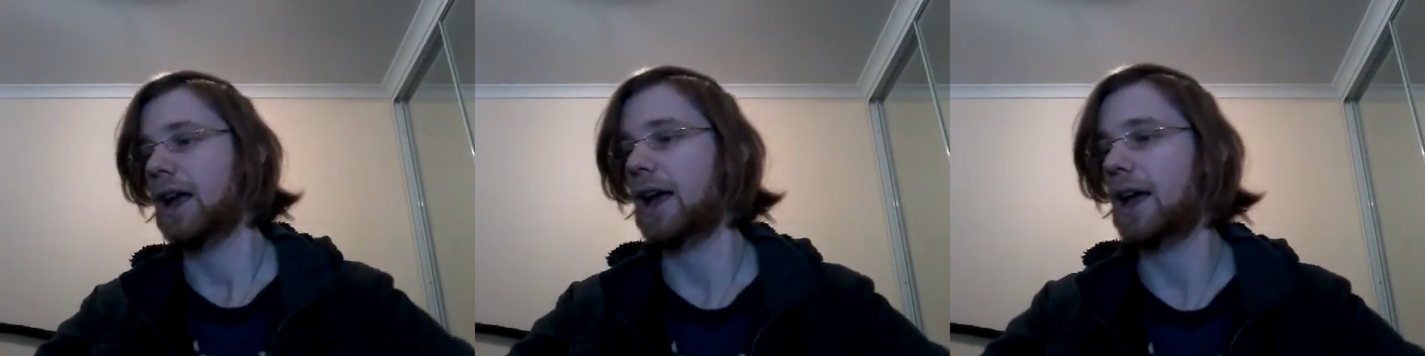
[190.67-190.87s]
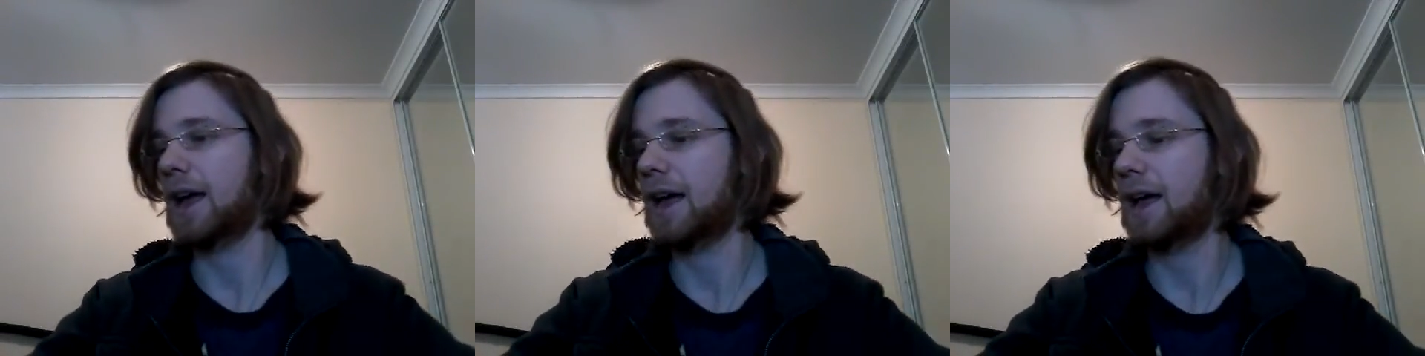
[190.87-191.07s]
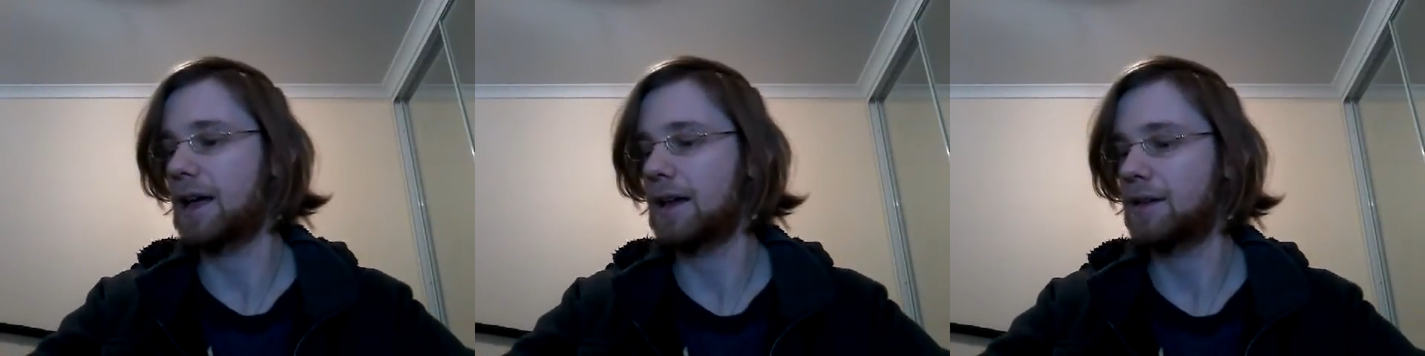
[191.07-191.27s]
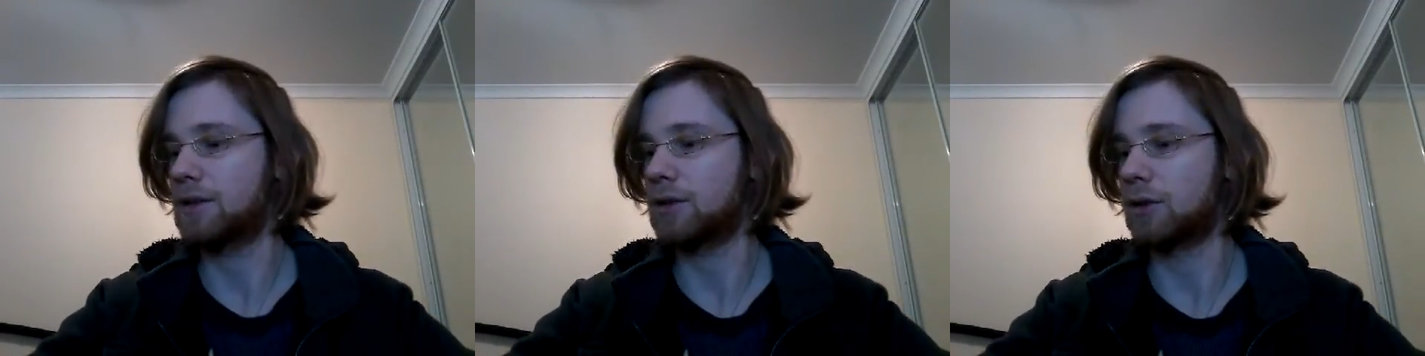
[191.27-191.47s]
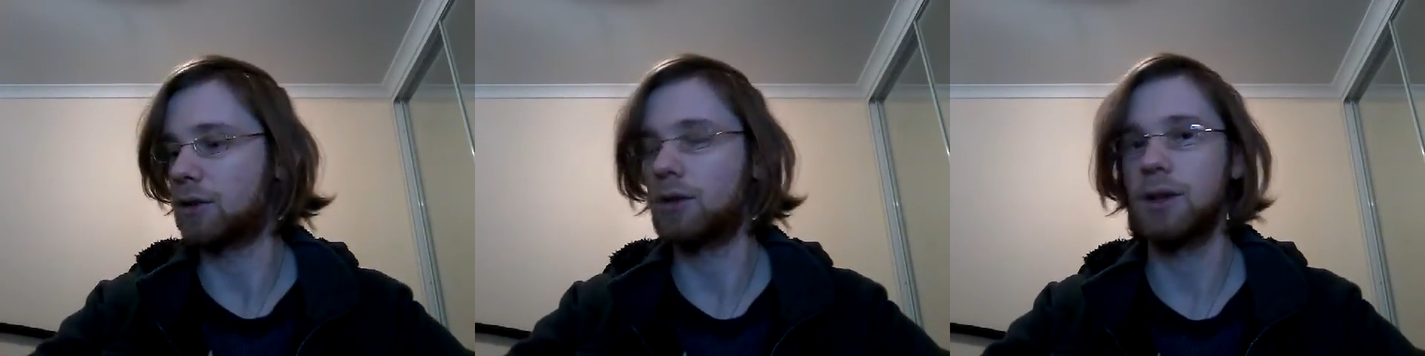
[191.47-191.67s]

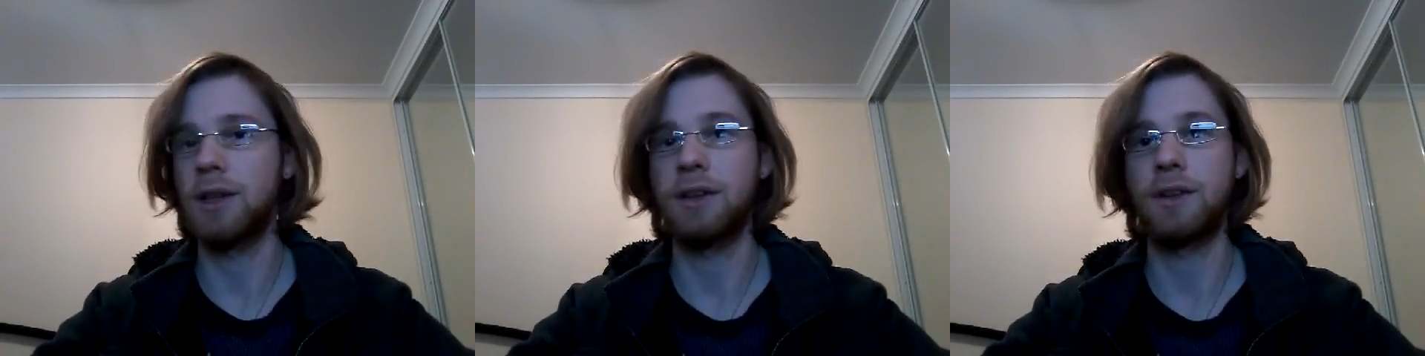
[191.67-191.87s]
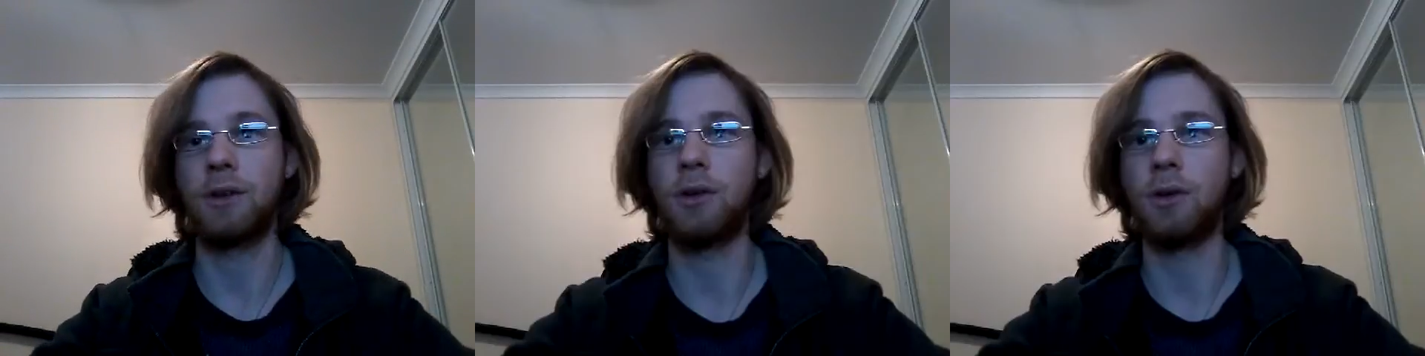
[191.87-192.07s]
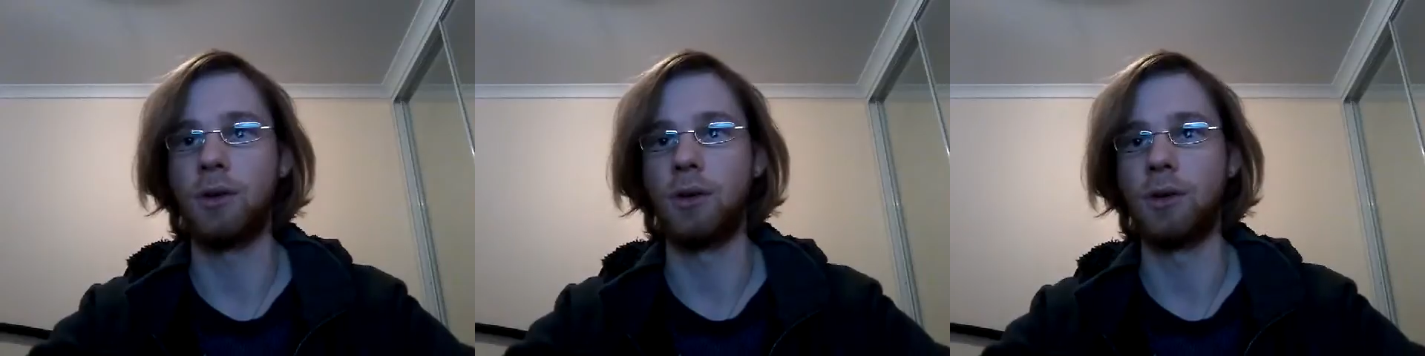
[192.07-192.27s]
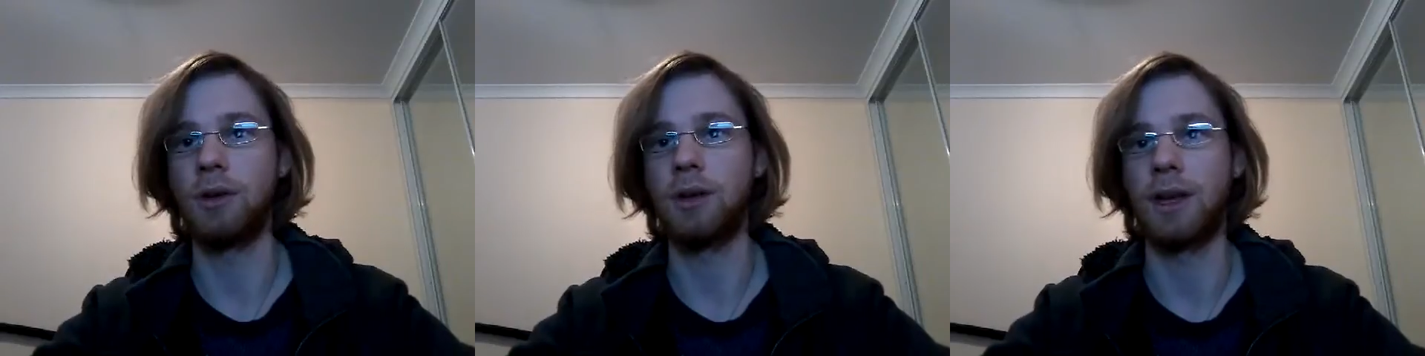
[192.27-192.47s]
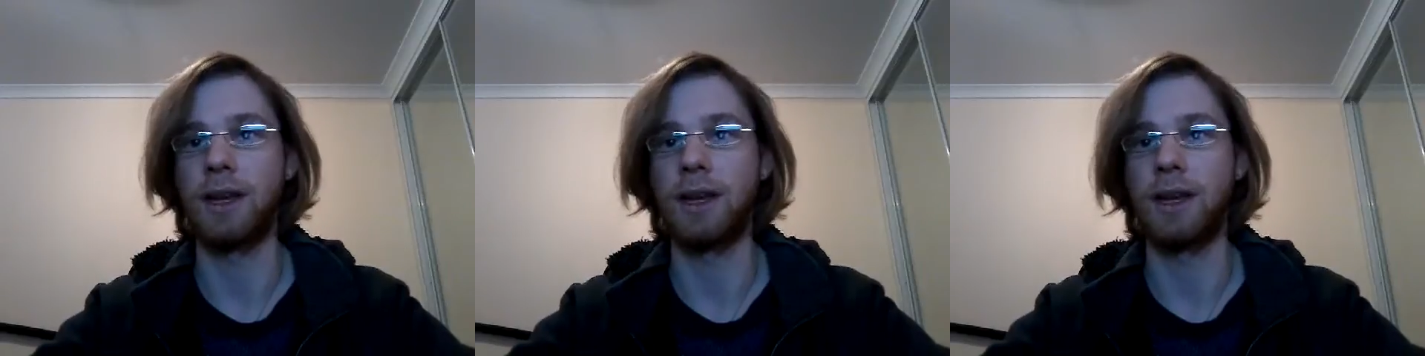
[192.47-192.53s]
And all in all,